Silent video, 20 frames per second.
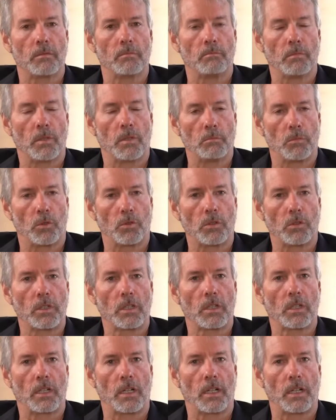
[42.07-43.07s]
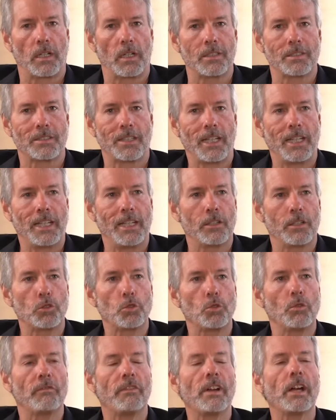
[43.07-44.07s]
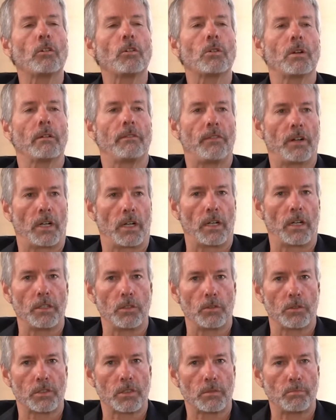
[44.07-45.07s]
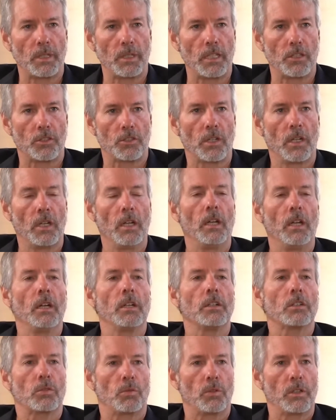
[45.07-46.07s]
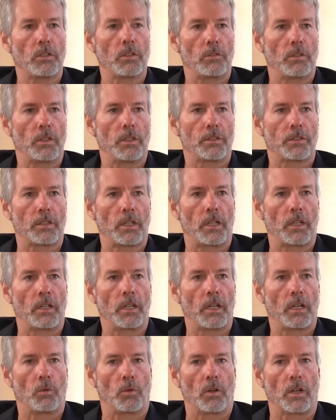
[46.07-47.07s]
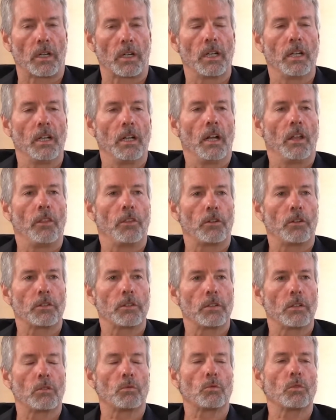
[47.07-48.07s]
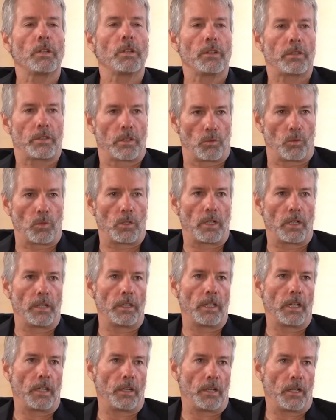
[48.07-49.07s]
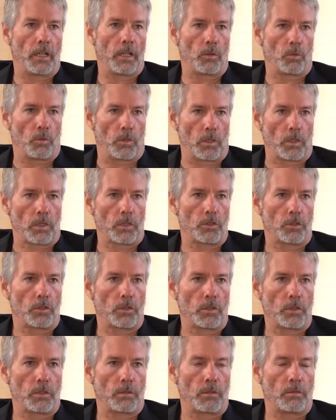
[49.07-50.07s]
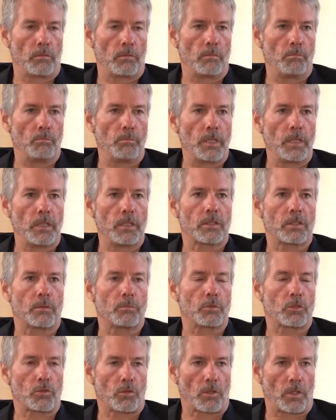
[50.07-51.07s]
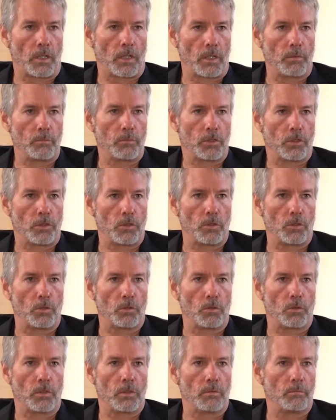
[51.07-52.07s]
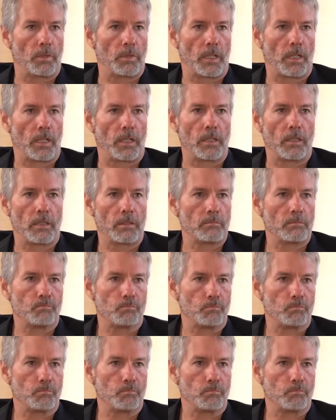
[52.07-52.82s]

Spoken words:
memorialize and to verify your speech, Twitter is that network. There's no reason why that network shouldn't be subscribed to by